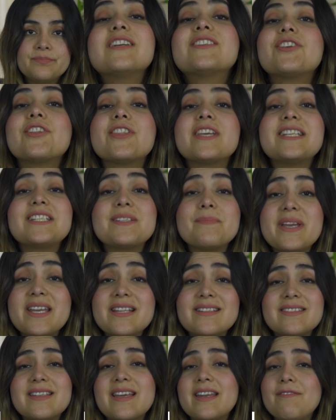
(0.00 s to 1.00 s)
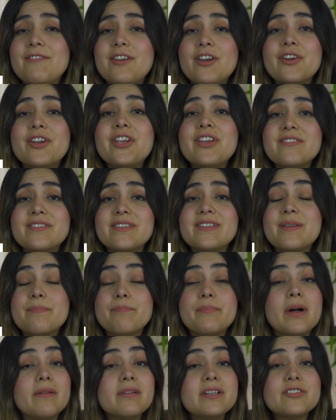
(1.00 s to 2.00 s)
So this means that if you're using the
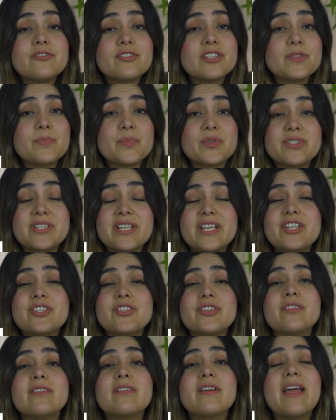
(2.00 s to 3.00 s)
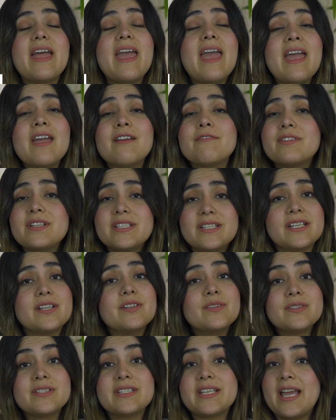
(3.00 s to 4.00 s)
public transportation every
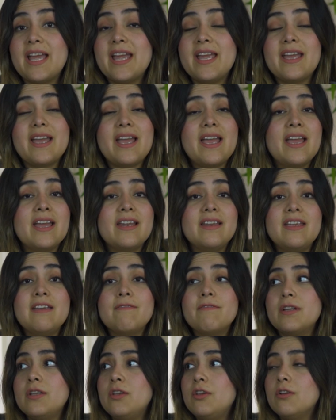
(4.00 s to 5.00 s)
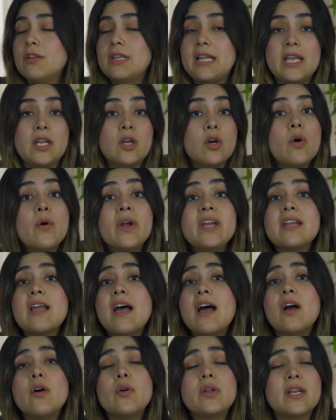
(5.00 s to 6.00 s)
single day, and even you like going
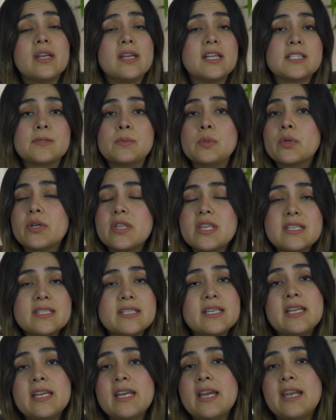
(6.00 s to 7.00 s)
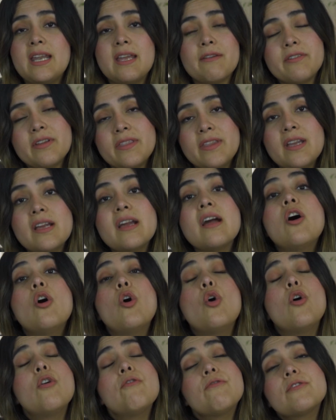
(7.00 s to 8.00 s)
out and explore the city and everything,
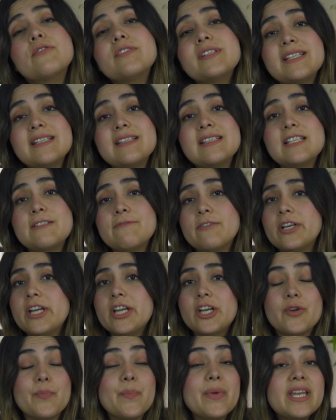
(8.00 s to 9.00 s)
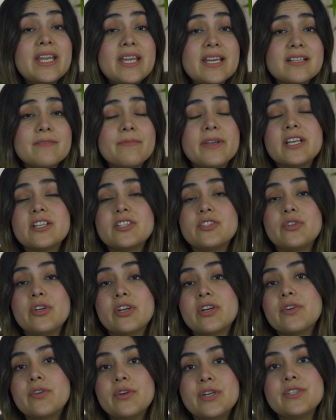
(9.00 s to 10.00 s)
of course this is very convenient because
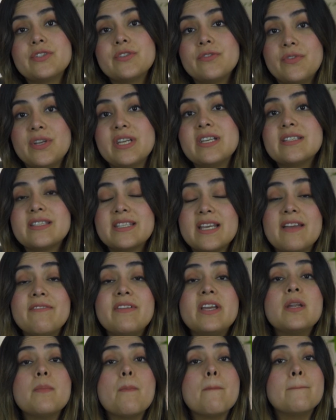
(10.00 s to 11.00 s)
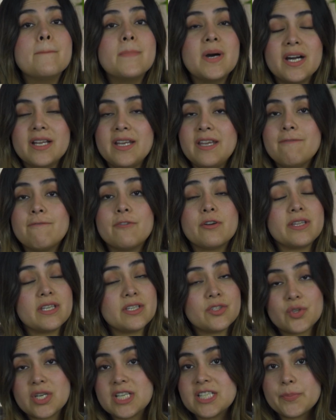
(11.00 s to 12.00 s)
you are going to be saving money for
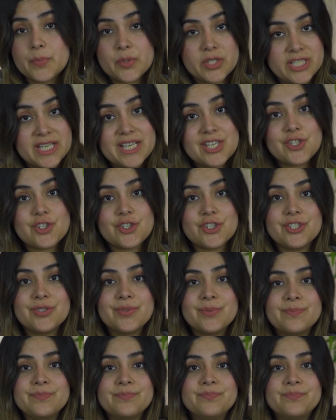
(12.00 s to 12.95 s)
the transportation.